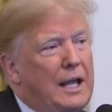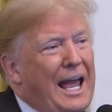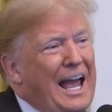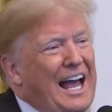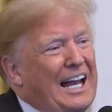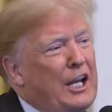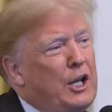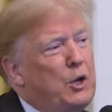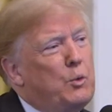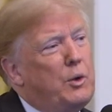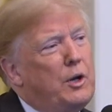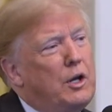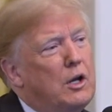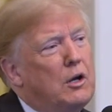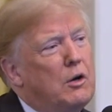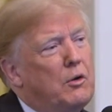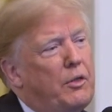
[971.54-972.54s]
Alan, we
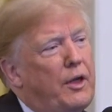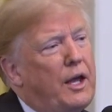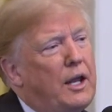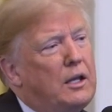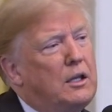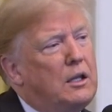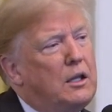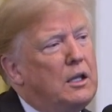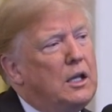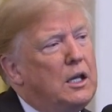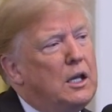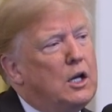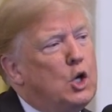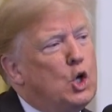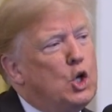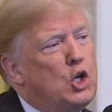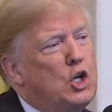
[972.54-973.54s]
know that the
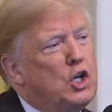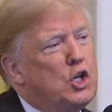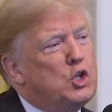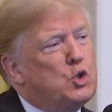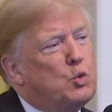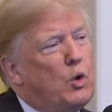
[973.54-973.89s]
goodness,